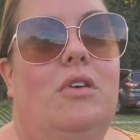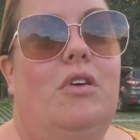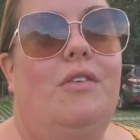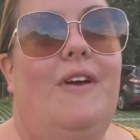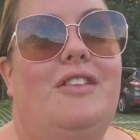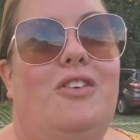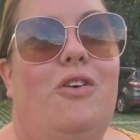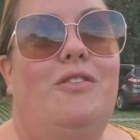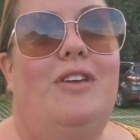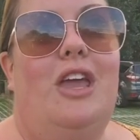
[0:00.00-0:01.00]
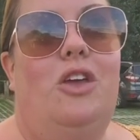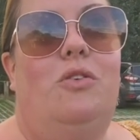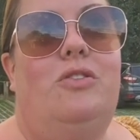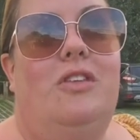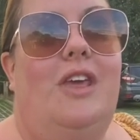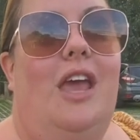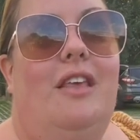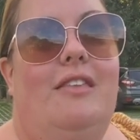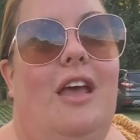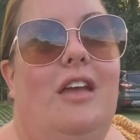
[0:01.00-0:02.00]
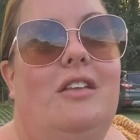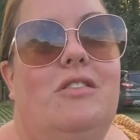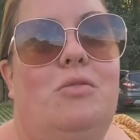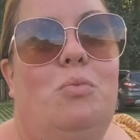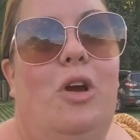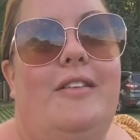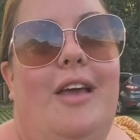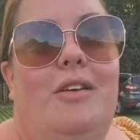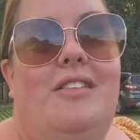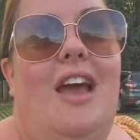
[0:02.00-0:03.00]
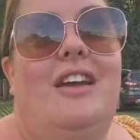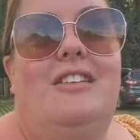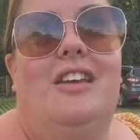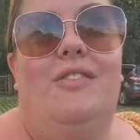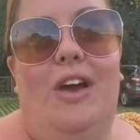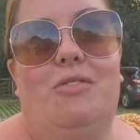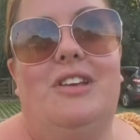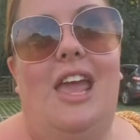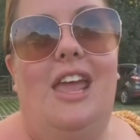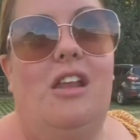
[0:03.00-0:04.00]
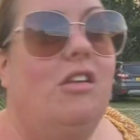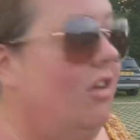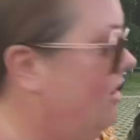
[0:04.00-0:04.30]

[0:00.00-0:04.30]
I've had to kind of get used to this and worked out a tactic of how to get in.